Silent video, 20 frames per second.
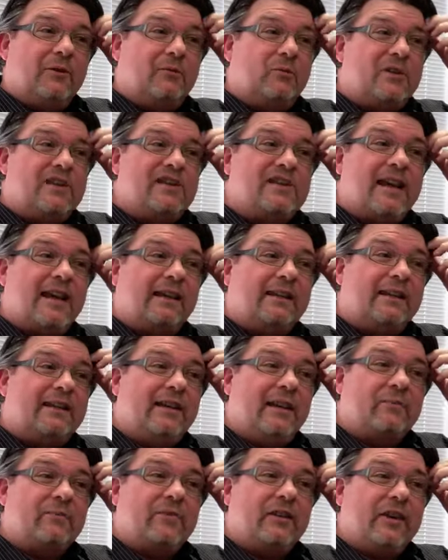We
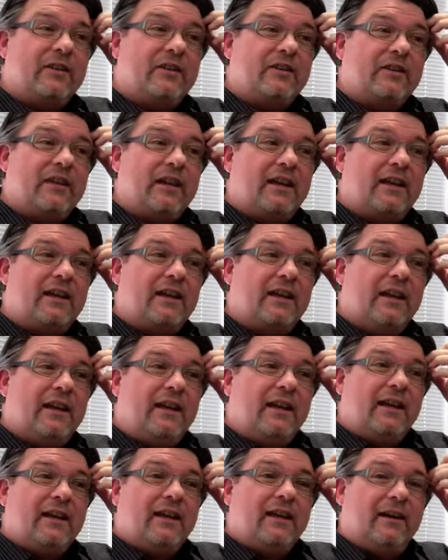tallied up the other day.
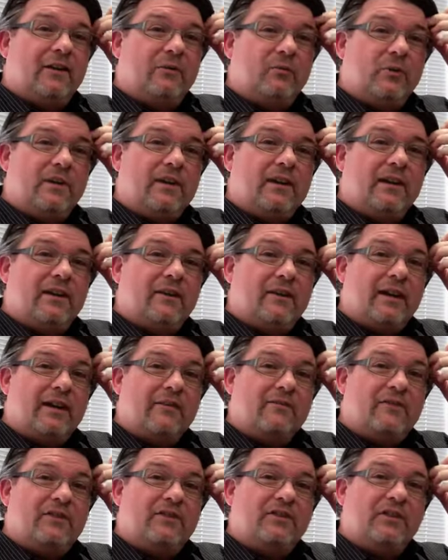We now
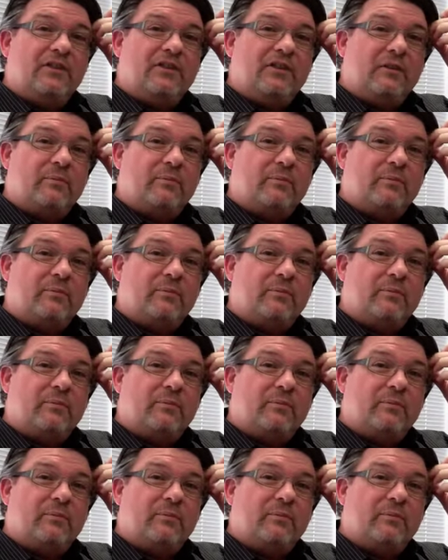have the disk